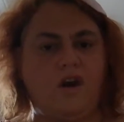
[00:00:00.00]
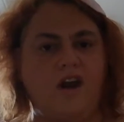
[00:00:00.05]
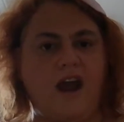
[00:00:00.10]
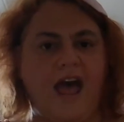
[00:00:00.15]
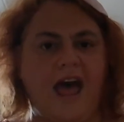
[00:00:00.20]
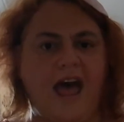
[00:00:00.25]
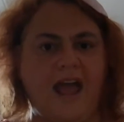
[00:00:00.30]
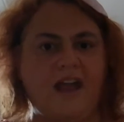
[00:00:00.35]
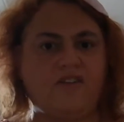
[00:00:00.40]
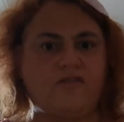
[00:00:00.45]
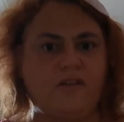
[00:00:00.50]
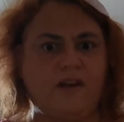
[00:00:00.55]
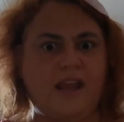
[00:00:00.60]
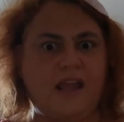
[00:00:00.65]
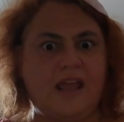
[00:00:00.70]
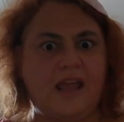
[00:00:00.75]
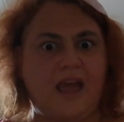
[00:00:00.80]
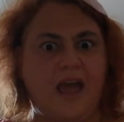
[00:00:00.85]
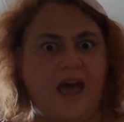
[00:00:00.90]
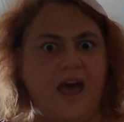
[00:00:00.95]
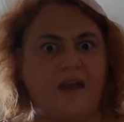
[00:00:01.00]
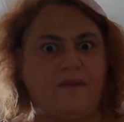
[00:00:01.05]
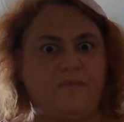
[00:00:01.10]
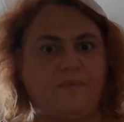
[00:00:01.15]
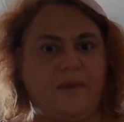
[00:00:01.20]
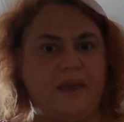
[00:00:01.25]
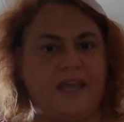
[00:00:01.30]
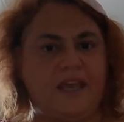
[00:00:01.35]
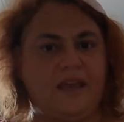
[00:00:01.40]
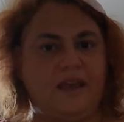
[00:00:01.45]
angry and
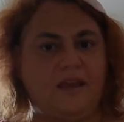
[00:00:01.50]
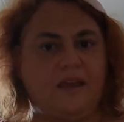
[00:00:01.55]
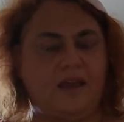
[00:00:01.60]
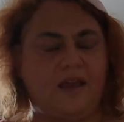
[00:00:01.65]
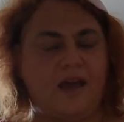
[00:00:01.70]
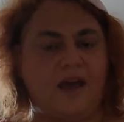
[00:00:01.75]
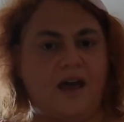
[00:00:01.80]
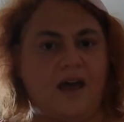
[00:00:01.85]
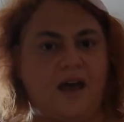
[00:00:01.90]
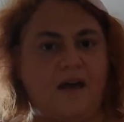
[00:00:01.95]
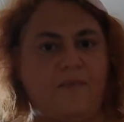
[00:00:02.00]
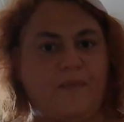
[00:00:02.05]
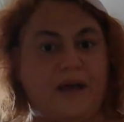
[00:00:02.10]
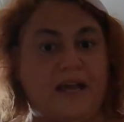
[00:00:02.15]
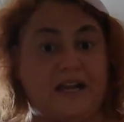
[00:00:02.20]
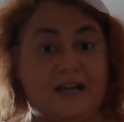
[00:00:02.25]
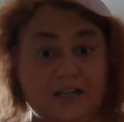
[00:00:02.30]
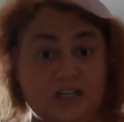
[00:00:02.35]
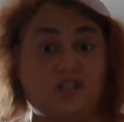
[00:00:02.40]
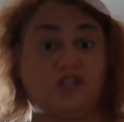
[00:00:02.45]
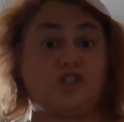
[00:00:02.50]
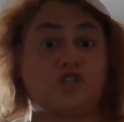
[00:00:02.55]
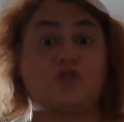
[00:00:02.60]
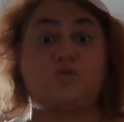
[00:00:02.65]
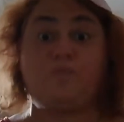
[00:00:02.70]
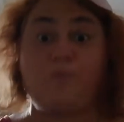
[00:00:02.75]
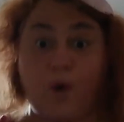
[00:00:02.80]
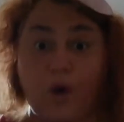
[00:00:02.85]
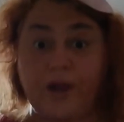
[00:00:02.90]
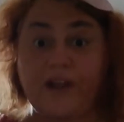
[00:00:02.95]
being a little
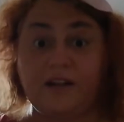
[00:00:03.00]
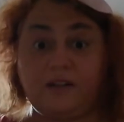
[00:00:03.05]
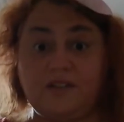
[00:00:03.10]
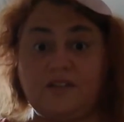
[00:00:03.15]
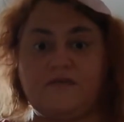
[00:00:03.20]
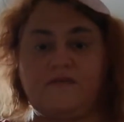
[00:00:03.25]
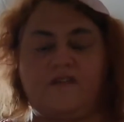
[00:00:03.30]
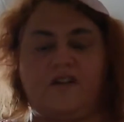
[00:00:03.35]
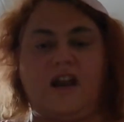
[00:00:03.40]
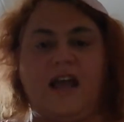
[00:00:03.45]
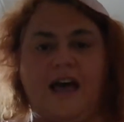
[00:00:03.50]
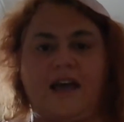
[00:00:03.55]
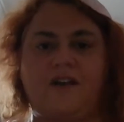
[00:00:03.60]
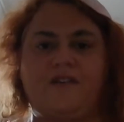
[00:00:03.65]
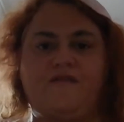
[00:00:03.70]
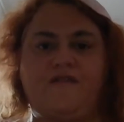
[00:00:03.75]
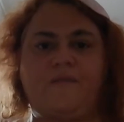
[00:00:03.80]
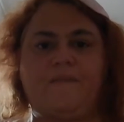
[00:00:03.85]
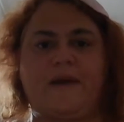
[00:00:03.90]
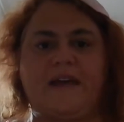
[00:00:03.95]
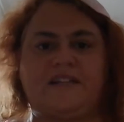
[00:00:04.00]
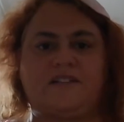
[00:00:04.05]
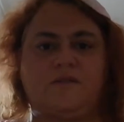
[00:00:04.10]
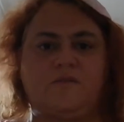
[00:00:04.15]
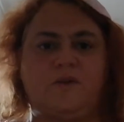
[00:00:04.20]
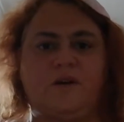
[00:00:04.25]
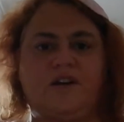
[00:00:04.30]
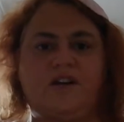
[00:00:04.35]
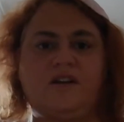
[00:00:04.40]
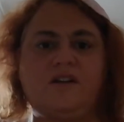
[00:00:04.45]
spoiled, for lack of a better
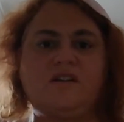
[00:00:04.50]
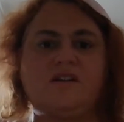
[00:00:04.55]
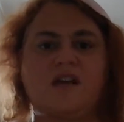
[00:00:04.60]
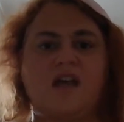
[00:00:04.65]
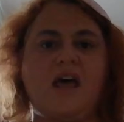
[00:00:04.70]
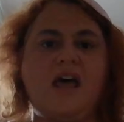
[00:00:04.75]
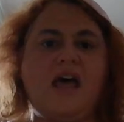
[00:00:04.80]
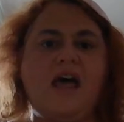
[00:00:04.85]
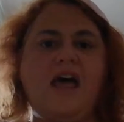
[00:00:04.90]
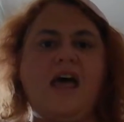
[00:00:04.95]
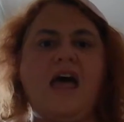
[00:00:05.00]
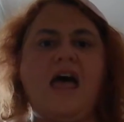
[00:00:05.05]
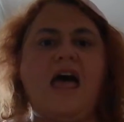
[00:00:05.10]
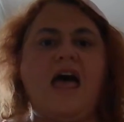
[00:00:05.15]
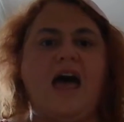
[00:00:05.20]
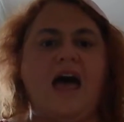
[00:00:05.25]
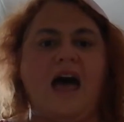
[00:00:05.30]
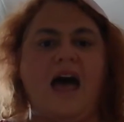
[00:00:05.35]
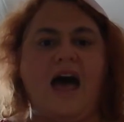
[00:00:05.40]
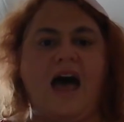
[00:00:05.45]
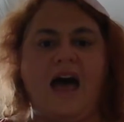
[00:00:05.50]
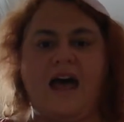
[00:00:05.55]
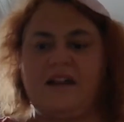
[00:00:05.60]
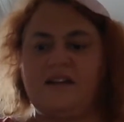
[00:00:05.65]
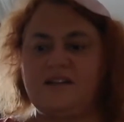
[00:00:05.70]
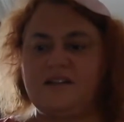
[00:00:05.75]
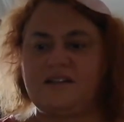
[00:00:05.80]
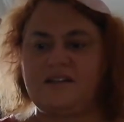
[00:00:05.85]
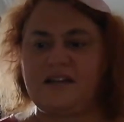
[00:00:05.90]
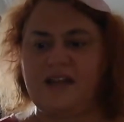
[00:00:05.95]
word,
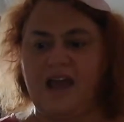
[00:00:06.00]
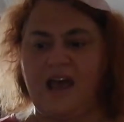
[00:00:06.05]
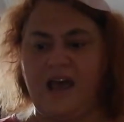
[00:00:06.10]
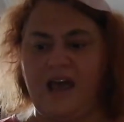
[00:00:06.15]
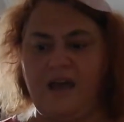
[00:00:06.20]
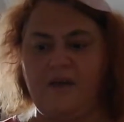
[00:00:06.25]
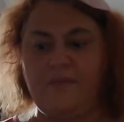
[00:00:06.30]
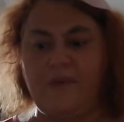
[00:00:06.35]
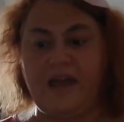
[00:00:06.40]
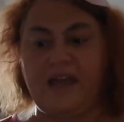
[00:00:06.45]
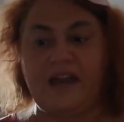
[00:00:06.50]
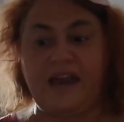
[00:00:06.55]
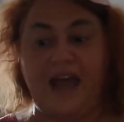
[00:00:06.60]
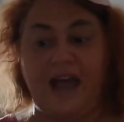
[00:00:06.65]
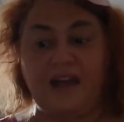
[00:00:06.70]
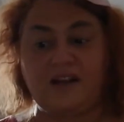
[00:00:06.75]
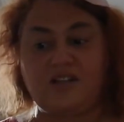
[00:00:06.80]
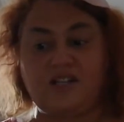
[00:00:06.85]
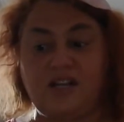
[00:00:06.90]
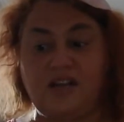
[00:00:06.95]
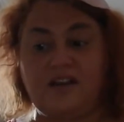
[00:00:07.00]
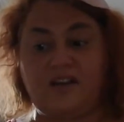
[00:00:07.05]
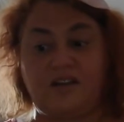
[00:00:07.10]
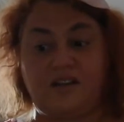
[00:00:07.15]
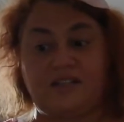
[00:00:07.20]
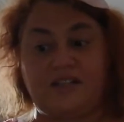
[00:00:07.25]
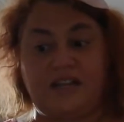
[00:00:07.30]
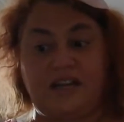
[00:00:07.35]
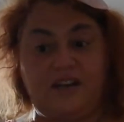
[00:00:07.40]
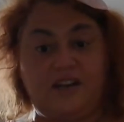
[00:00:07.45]
and it actually
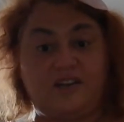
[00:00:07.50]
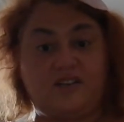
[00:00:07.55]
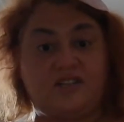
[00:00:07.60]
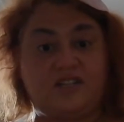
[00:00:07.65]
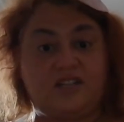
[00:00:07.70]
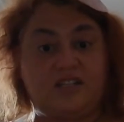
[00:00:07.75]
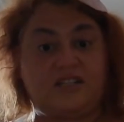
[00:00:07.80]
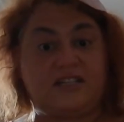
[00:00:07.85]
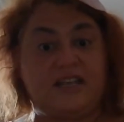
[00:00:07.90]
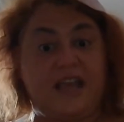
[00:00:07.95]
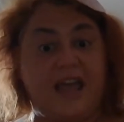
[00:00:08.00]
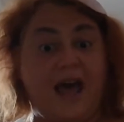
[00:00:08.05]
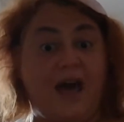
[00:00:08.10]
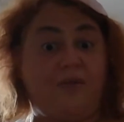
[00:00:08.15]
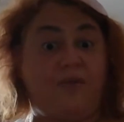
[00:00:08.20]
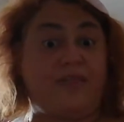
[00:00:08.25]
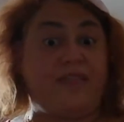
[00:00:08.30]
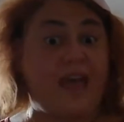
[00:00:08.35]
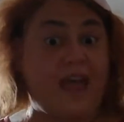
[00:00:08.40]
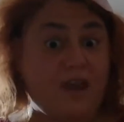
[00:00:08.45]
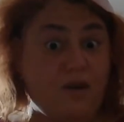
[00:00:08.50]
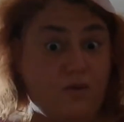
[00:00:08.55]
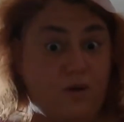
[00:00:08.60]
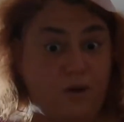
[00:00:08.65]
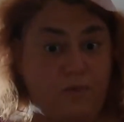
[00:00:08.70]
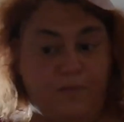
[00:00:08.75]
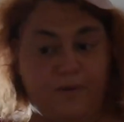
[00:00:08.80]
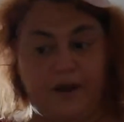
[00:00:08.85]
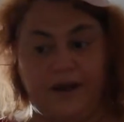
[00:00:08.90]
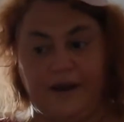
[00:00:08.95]
continues to see how they were
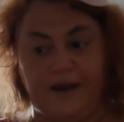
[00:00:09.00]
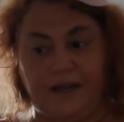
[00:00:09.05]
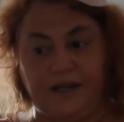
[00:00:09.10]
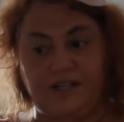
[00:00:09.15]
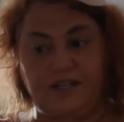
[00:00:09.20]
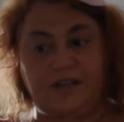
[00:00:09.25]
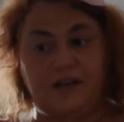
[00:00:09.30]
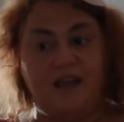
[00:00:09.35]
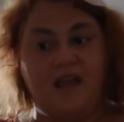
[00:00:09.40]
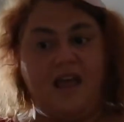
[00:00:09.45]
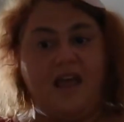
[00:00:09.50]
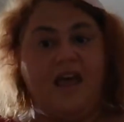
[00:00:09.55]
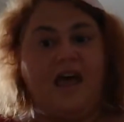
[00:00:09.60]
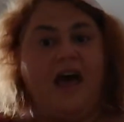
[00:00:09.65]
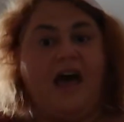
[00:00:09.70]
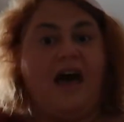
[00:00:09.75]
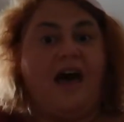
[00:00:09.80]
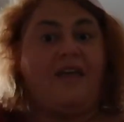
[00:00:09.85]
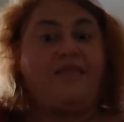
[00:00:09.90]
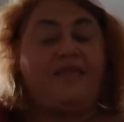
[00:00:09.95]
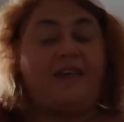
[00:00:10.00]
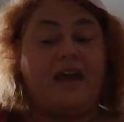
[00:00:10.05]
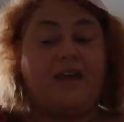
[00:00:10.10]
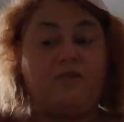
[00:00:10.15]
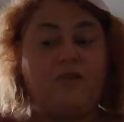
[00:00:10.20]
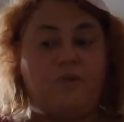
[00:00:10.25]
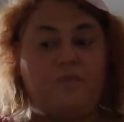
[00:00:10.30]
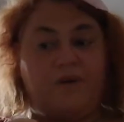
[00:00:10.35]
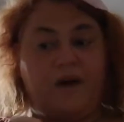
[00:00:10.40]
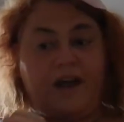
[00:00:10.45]
punished. And they
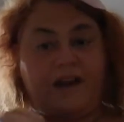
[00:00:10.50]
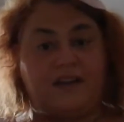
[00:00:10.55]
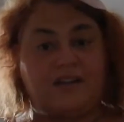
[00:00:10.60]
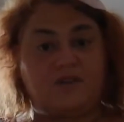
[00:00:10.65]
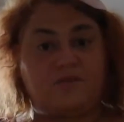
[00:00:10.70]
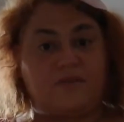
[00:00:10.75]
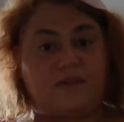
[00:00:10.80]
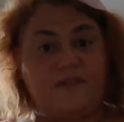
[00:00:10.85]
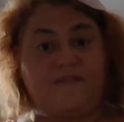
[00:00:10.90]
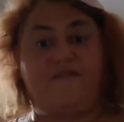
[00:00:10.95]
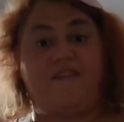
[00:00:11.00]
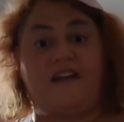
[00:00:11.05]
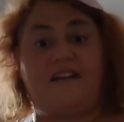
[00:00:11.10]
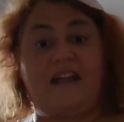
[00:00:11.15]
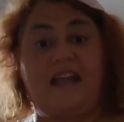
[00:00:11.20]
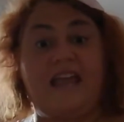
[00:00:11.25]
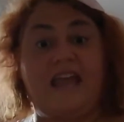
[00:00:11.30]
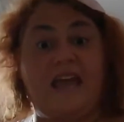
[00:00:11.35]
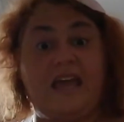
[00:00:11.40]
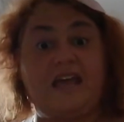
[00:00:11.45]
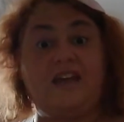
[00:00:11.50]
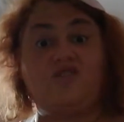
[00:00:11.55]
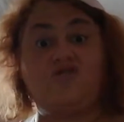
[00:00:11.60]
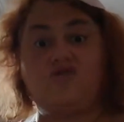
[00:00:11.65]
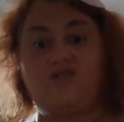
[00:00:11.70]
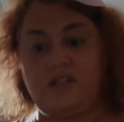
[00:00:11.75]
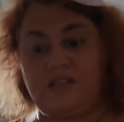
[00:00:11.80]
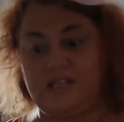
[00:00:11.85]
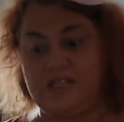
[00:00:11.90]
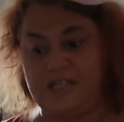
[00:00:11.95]
were punished with a very
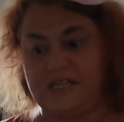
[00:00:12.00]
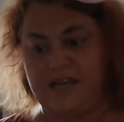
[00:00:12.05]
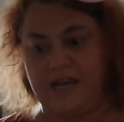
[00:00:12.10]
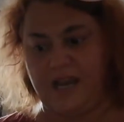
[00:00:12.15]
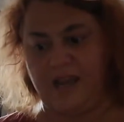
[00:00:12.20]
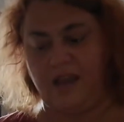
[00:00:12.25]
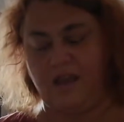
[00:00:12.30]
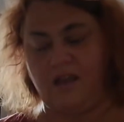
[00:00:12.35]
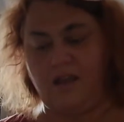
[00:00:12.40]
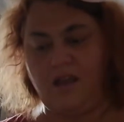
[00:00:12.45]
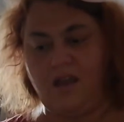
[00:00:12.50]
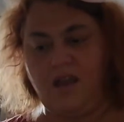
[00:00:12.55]
interesting